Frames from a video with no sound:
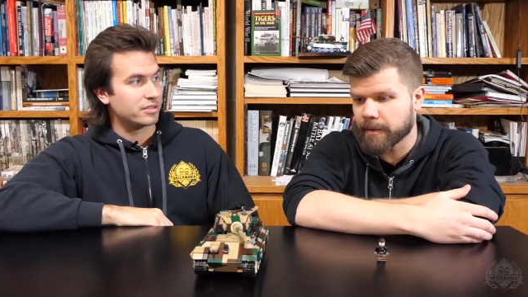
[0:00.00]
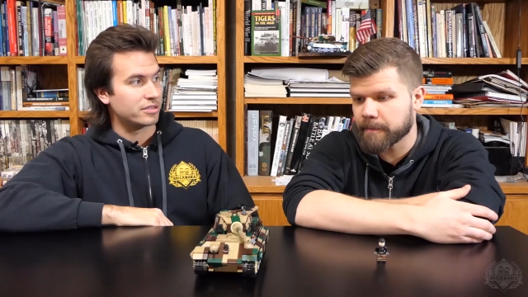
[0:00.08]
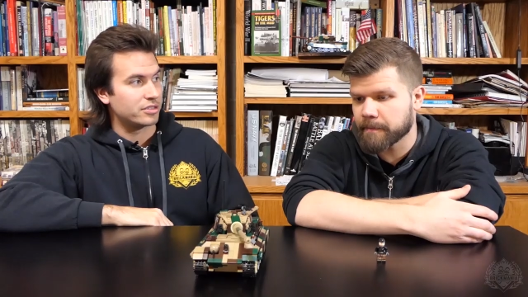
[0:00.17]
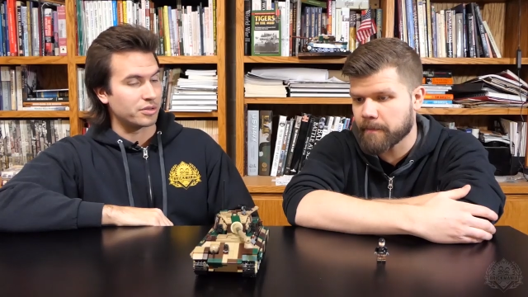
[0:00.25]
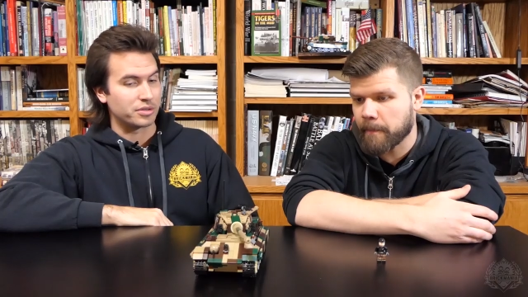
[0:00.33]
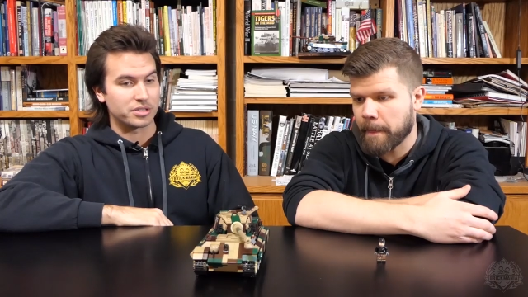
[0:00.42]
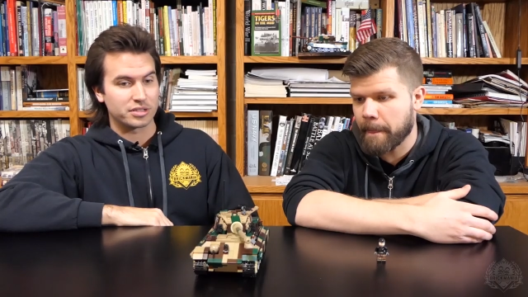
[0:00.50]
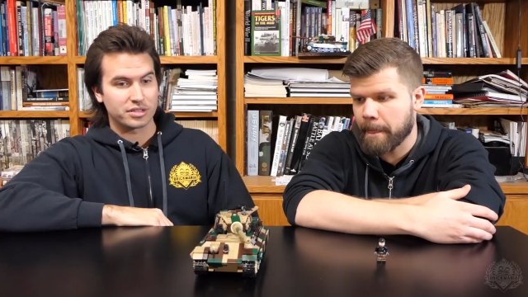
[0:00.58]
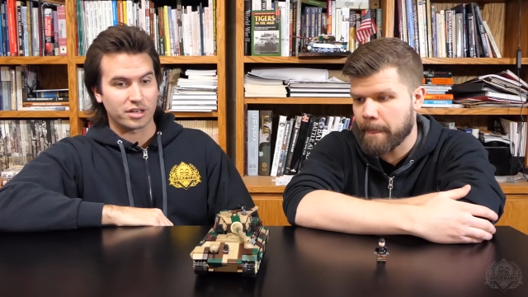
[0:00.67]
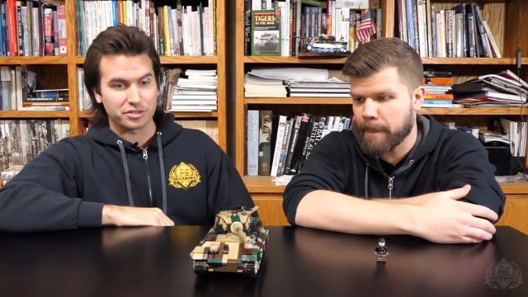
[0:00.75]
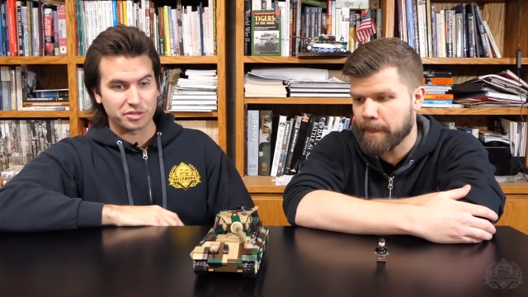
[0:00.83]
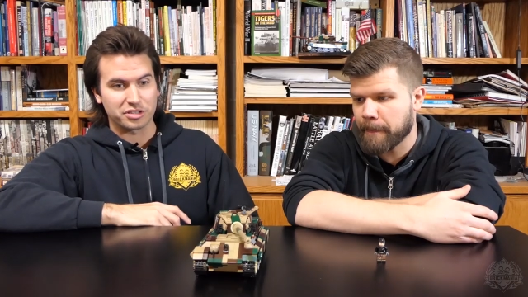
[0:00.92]
Speaker 1: yeah. So it's
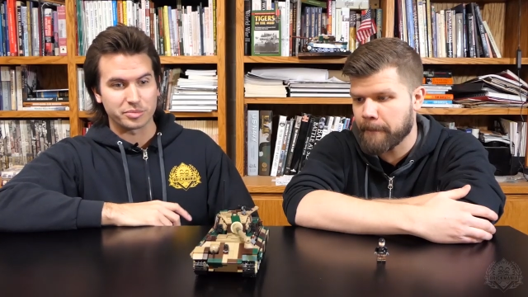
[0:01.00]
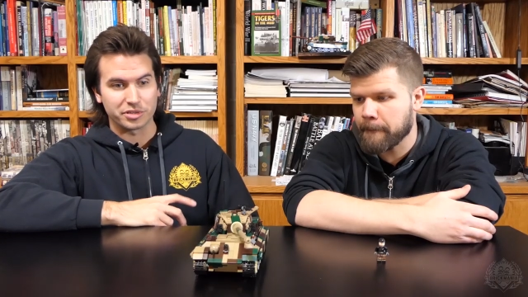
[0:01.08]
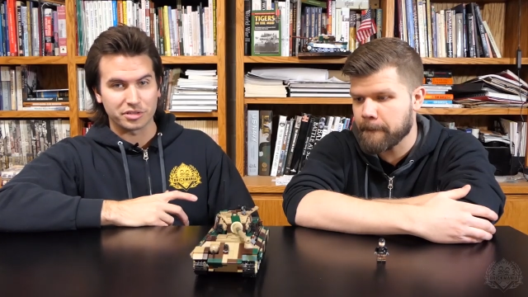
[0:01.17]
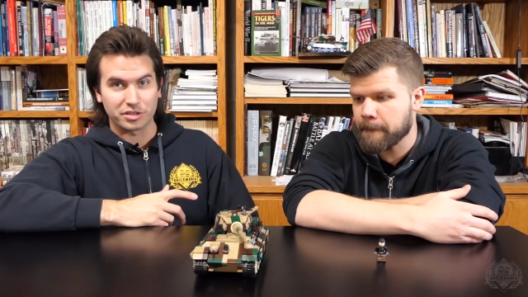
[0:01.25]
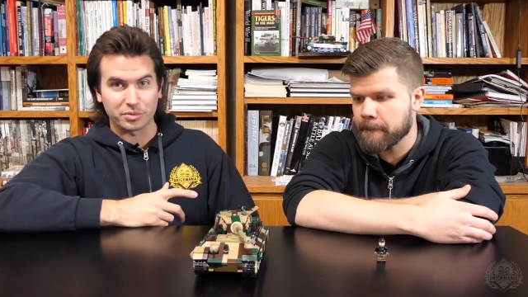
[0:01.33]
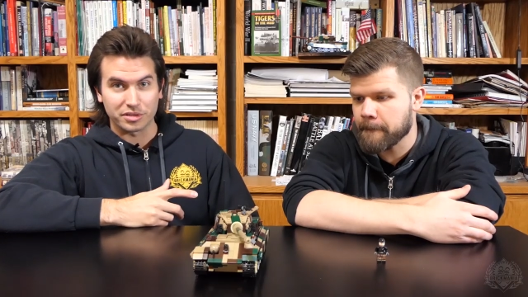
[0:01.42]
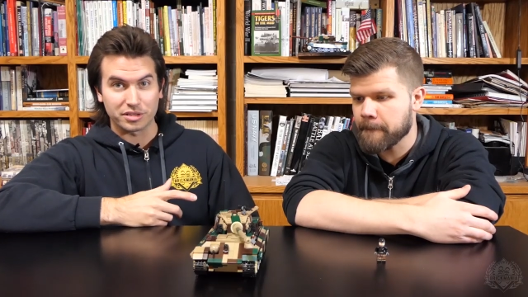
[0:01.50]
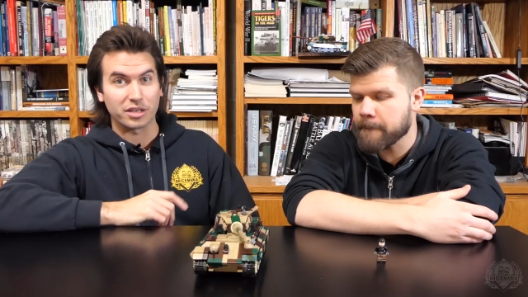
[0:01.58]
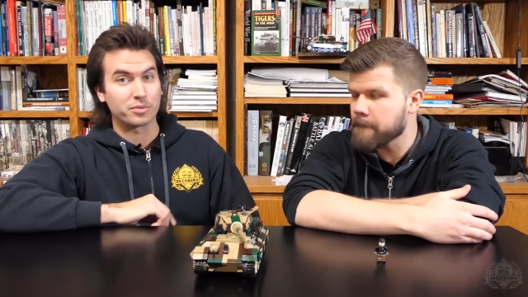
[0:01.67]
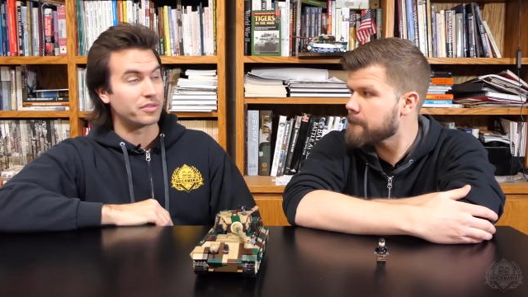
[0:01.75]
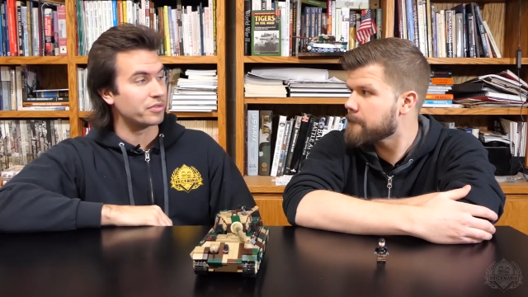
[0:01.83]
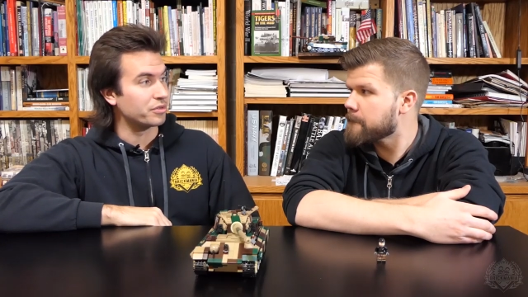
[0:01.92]
also similar to the ones that
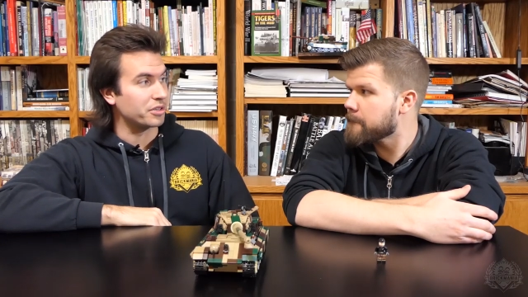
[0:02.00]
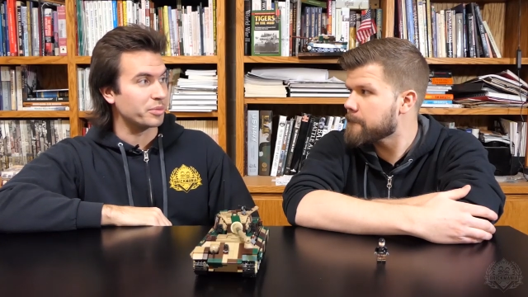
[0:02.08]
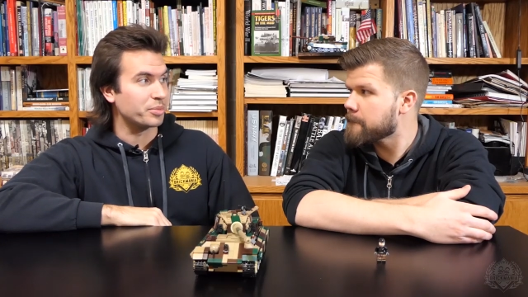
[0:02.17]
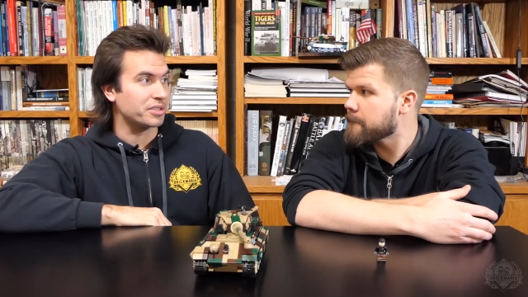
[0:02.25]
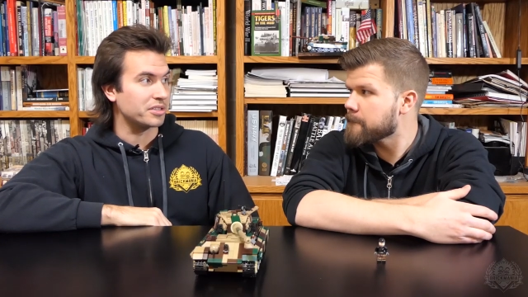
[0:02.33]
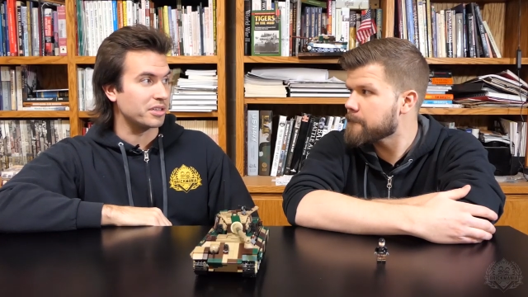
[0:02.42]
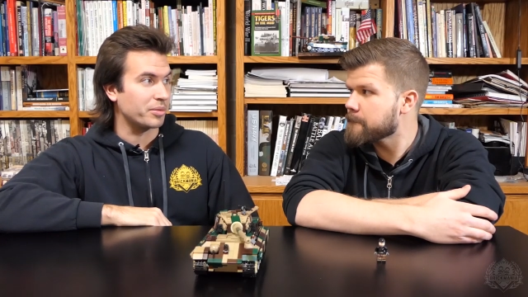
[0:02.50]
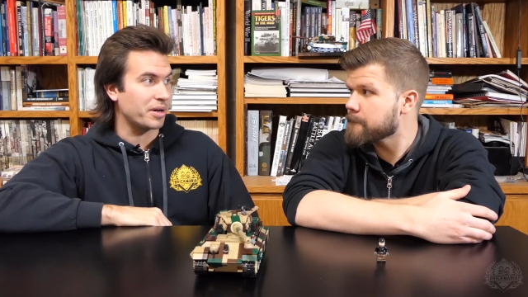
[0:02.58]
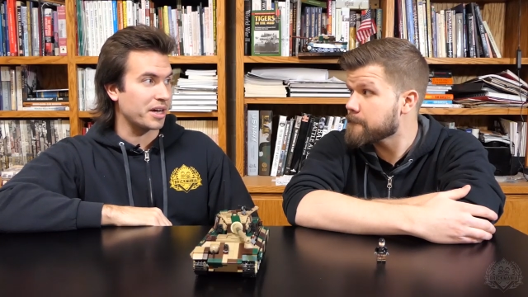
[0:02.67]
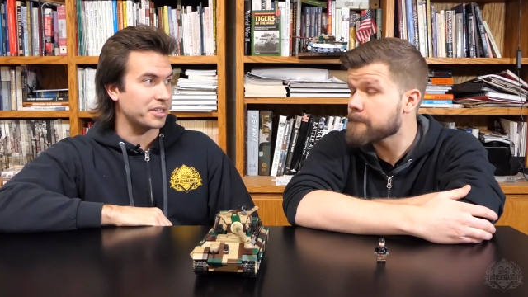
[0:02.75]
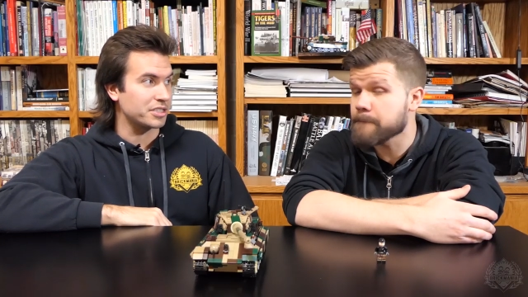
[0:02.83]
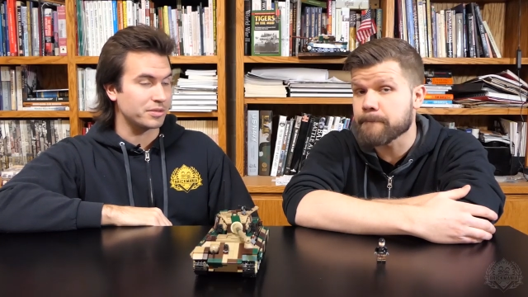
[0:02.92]
we 3D printed in the
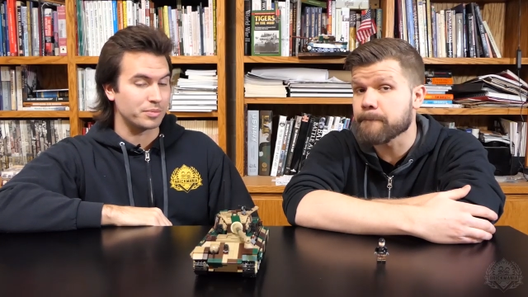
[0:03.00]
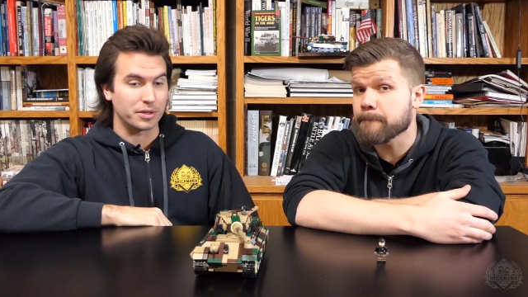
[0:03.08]
past, mm -hmm.